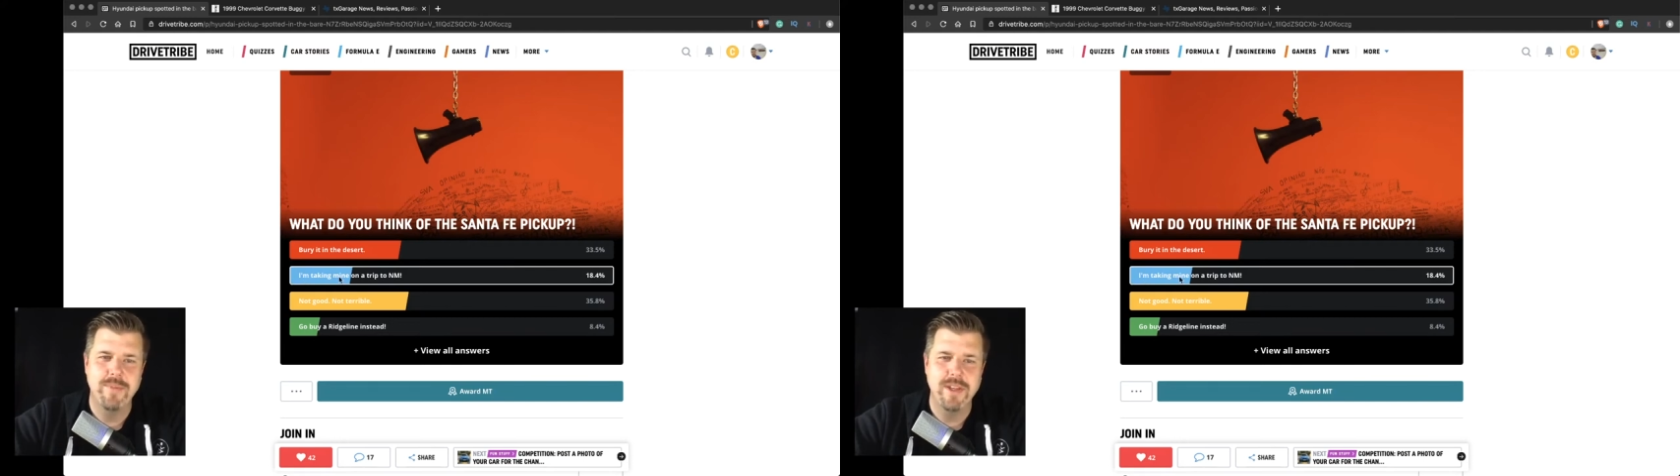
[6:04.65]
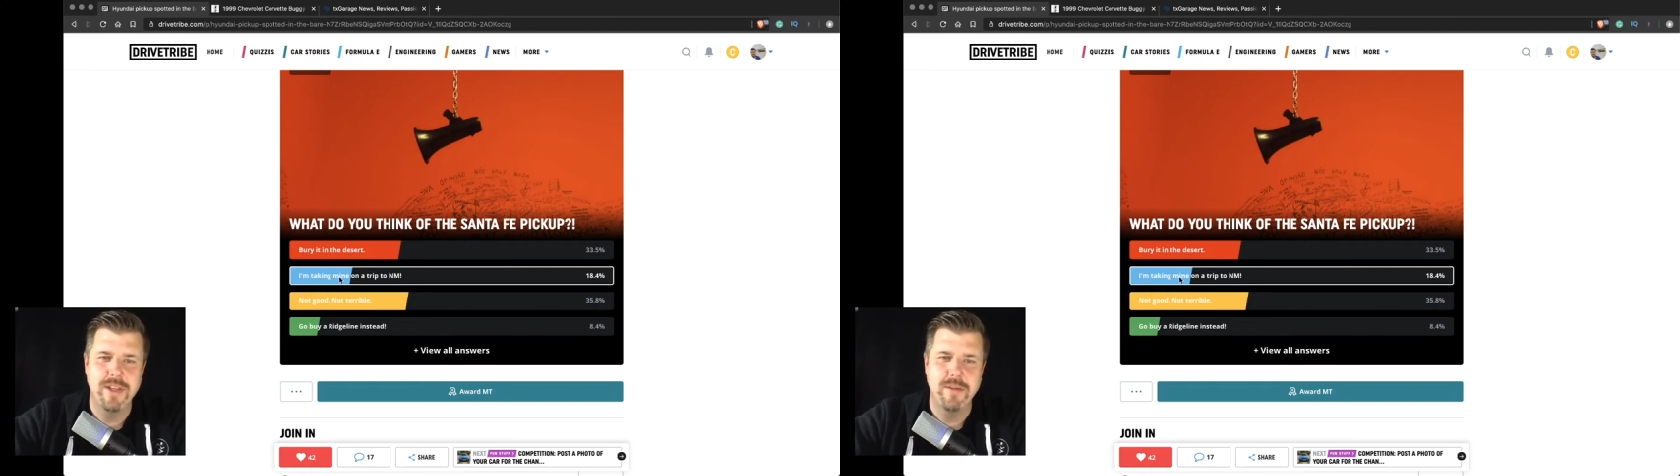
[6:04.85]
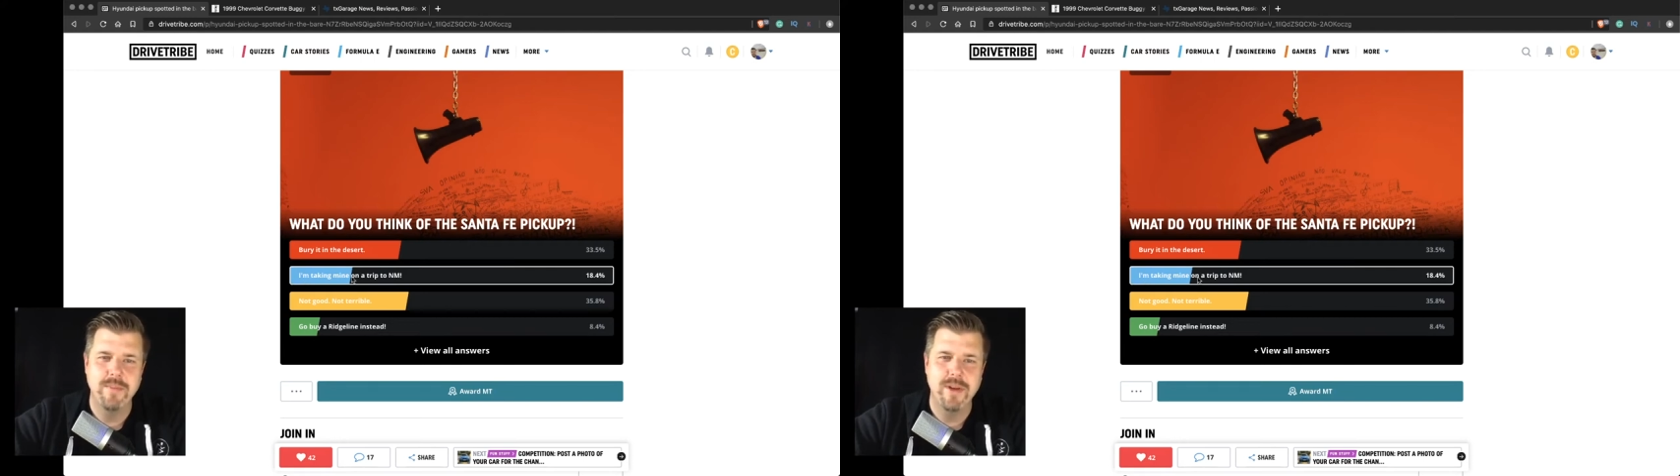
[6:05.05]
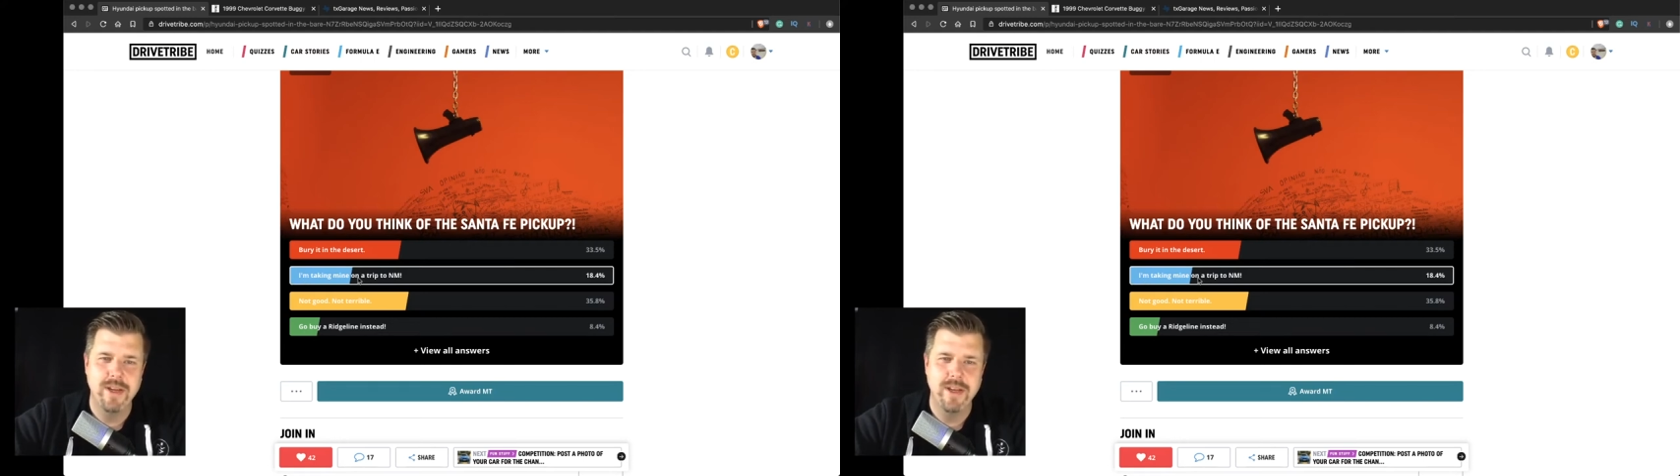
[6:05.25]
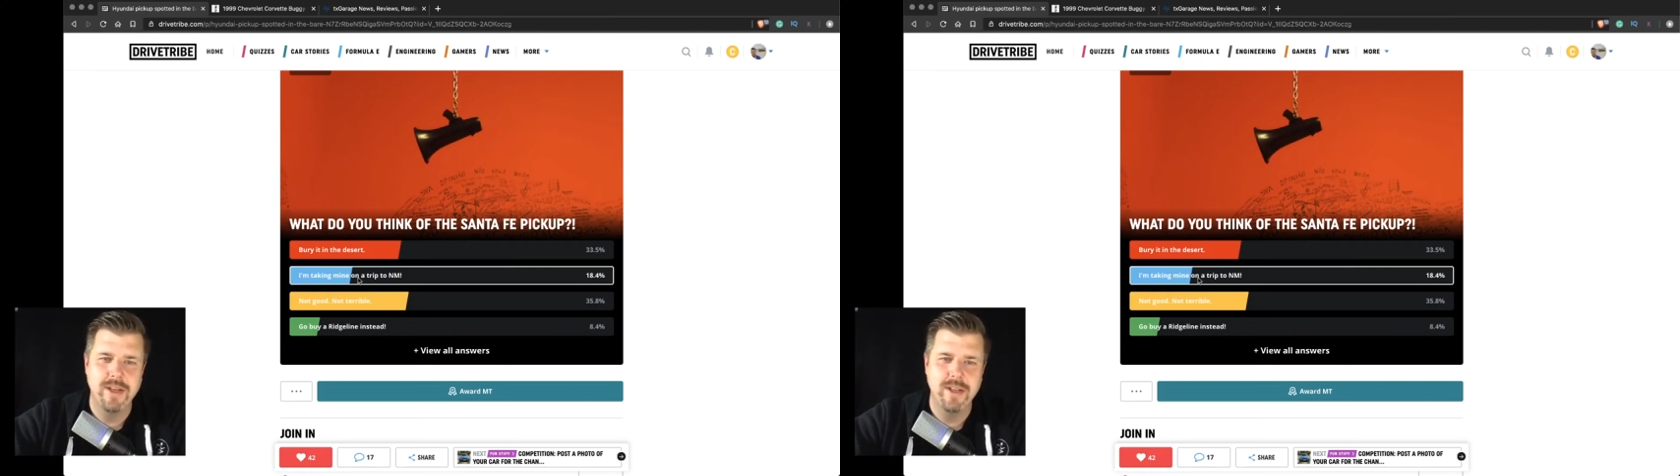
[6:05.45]
taking
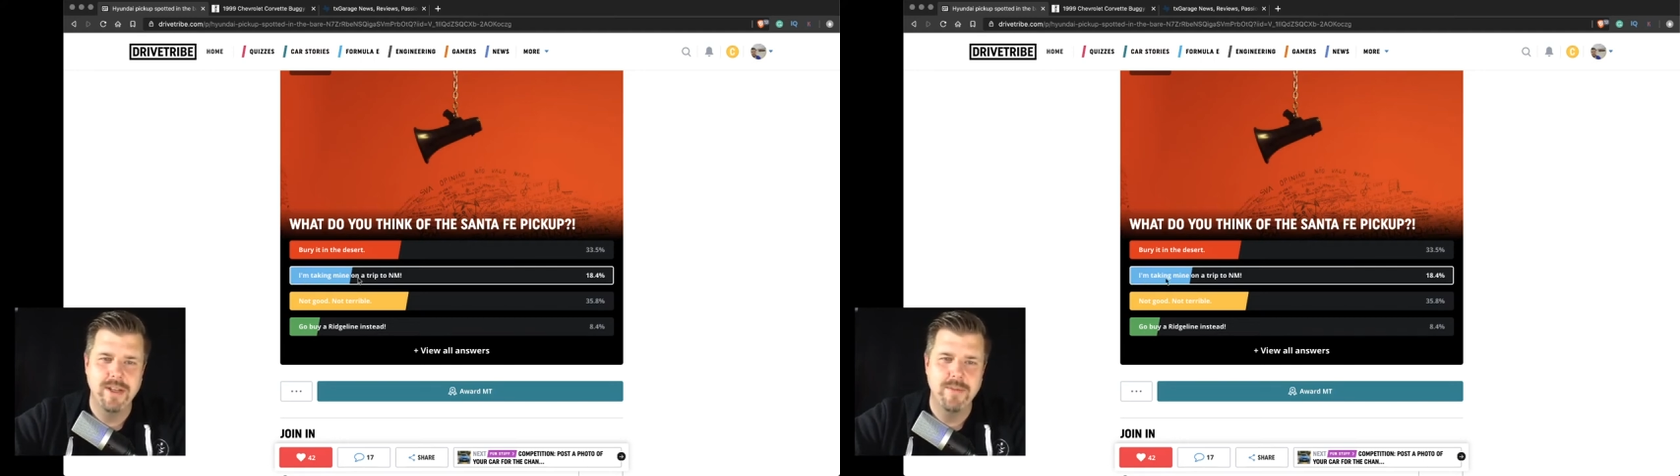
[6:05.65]
mine